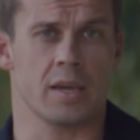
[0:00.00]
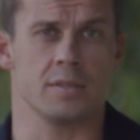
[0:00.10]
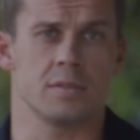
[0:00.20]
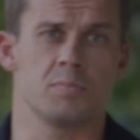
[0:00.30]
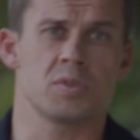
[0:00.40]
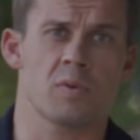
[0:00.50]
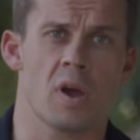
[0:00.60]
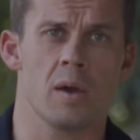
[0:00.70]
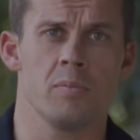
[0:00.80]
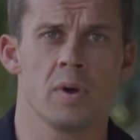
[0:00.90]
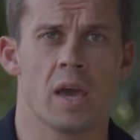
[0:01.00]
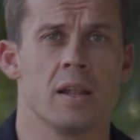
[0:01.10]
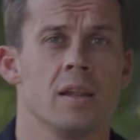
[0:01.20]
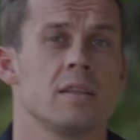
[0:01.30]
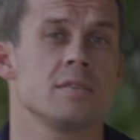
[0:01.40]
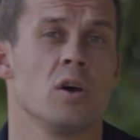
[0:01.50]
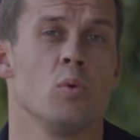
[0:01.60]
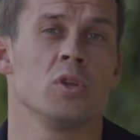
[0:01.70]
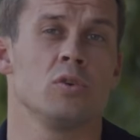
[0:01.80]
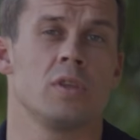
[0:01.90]
and subscribe and let us know
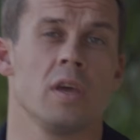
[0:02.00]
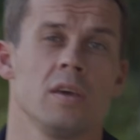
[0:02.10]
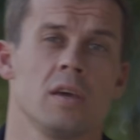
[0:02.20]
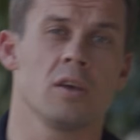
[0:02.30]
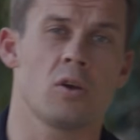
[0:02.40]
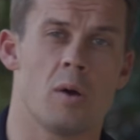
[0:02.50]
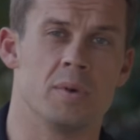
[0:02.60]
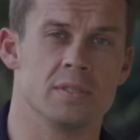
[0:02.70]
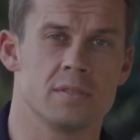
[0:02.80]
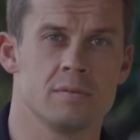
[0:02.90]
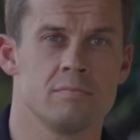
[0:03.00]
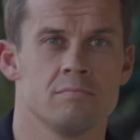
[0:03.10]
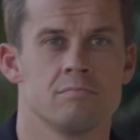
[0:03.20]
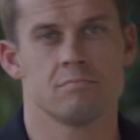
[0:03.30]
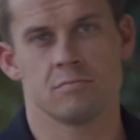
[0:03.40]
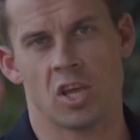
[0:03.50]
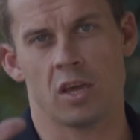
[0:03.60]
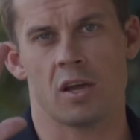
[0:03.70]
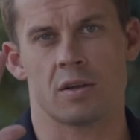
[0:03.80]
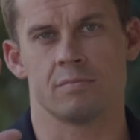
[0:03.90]
what you think in the comments. Take
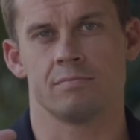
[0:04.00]
care.